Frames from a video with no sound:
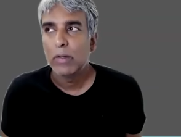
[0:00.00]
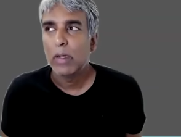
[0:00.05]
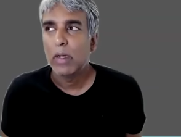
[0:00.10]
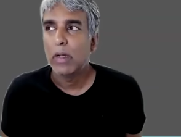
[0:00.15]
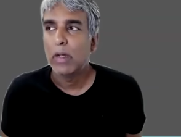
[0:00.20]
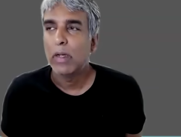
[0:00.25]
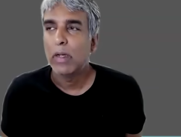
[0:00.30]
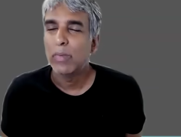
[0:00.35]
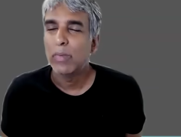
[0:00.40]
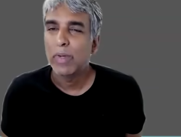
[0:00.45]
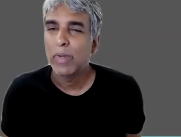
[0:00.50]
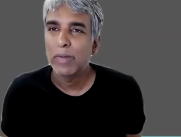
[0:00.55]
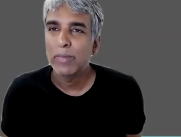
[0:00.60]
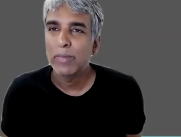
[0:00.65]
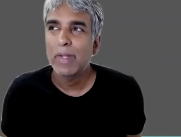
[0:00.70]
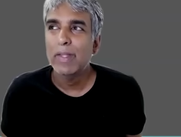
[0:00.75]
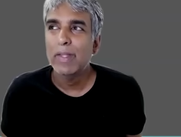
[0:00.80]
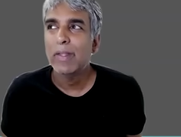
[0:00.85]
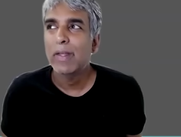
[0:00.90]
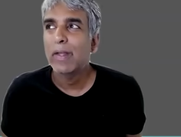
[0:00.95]
When I
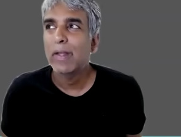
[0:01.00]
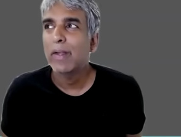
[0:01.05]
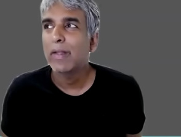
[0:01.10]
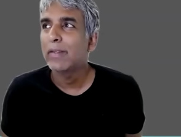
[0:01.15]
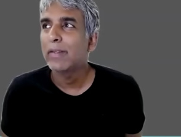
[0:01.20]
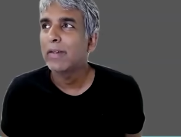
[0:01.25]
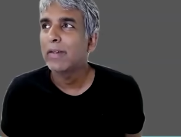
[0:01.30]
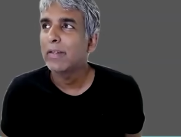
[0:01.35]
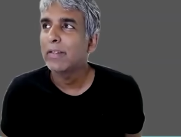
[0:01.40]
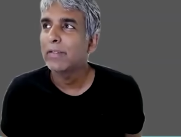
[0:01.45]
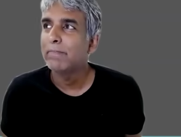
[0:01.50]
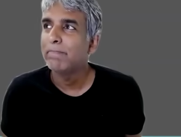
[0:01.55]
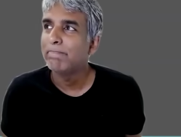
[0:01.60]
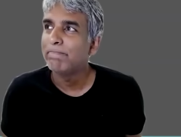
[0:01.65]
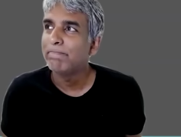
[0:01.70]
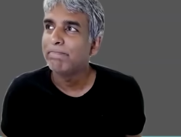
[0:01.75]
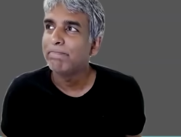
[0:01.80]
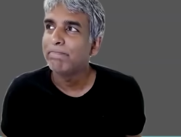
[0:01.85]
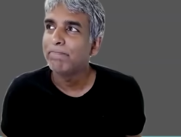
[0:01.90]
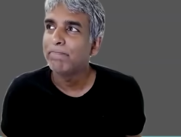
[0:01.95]
read that, I thought,
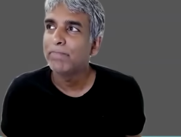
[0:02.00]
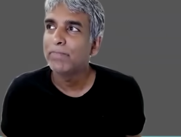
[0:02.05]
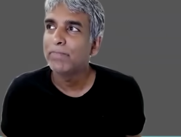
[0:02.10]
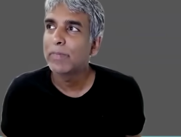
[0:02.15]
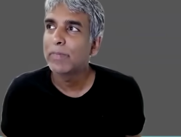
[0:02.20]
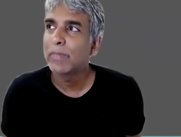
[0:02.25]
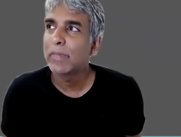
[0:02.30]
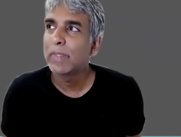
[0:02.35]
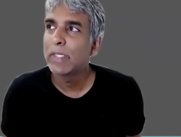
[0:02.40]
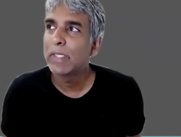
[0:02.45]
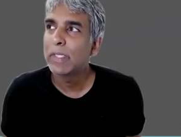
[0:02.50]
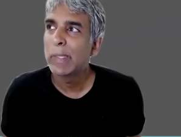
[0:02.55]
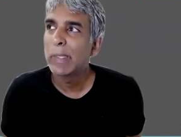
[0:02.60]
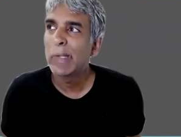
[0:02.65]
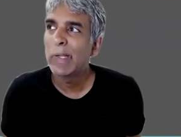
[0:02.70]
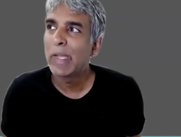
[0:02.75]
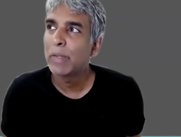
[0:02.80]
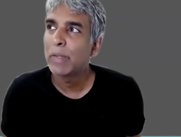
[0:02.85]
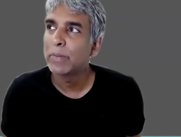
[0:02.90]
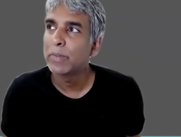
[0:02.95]

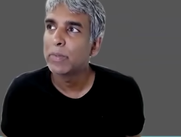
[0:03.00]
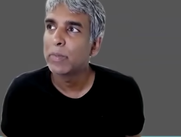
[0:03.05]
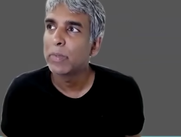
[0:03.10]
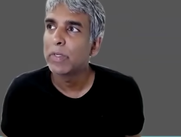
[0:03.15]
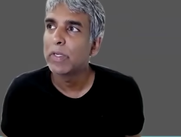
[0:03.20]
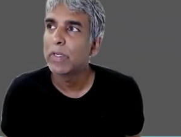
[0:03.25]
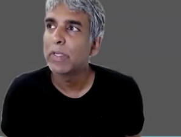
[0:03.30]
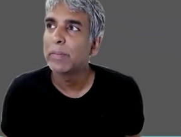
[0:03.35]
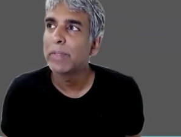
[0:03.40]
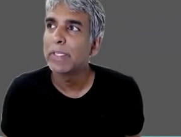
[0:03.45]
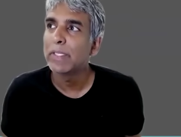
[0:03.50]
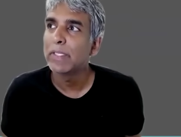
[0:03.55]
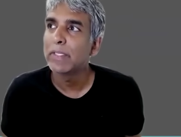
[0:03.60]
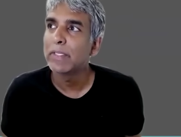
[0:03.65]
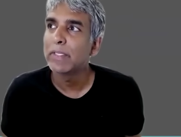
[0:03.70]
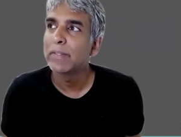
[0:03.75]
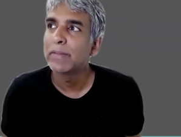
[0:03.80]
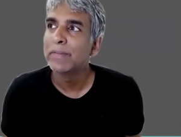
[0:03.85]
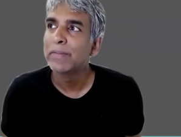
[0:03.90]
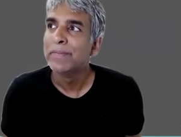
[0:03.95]
I was worried,
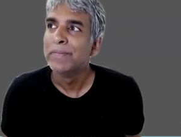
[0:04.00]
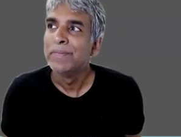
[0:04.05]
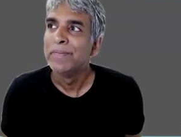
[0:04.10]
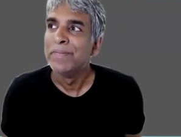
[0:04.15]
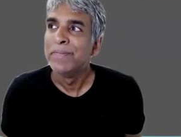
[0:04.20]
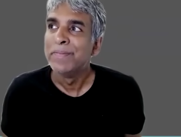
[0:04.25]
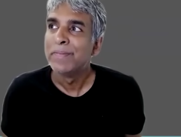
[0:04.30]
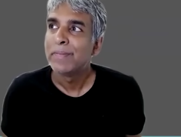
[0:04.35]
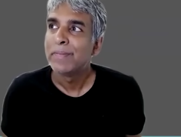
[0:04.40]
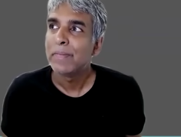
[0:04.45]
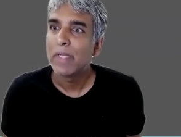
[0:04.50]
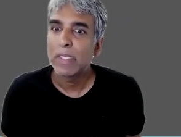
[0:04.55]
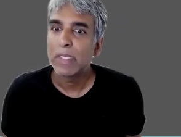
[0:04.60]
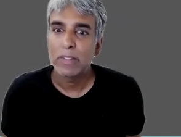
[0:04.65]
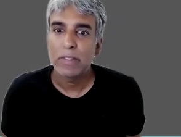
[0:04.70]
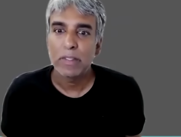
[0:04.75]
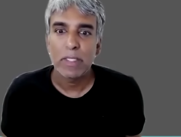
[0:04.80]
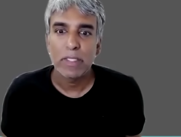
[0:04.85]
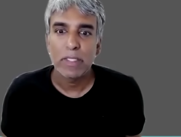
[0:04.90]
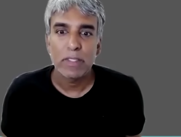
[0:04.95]
because
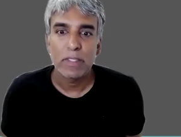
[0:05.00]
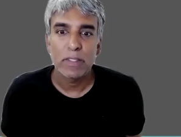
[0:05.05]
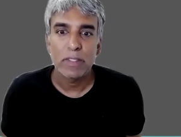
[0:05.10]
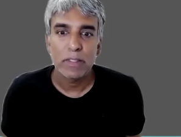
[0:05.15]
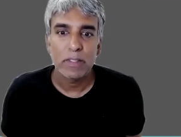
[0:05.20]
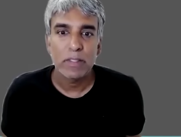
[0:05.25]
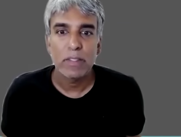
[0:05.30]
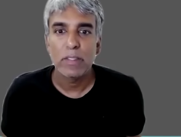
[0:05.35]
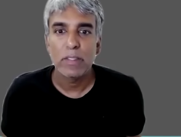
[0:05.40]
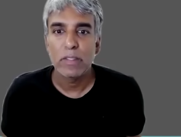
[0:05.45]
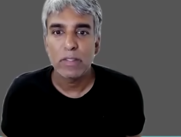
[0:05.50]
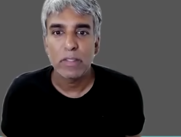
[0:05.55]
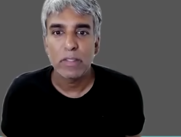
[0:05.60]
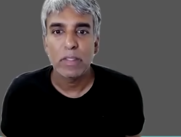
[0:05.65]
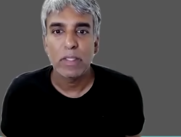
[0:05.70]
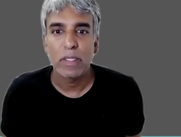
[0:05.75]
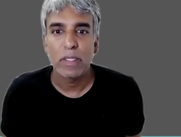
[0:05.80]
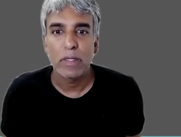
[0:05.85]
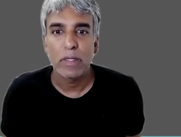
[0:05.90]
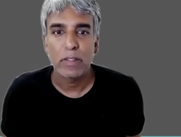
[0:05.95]
as nice as it is
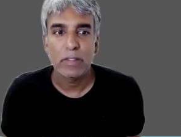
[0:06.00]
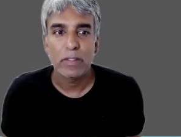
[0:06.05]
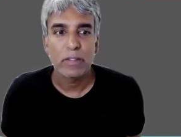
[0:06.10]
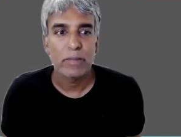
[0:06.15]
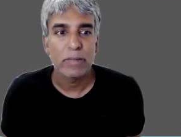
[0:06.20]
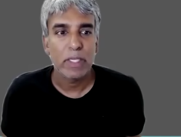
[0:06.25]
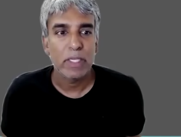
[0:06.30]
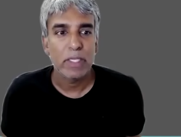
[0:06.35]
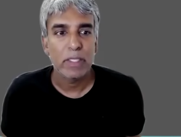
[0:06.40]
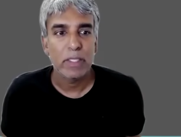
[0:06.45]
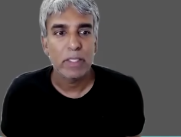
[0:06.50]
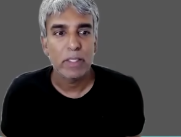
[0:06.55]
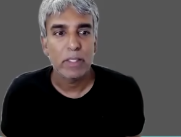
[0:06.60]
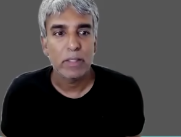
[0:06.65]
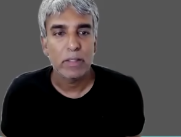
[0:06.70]
that they got some aid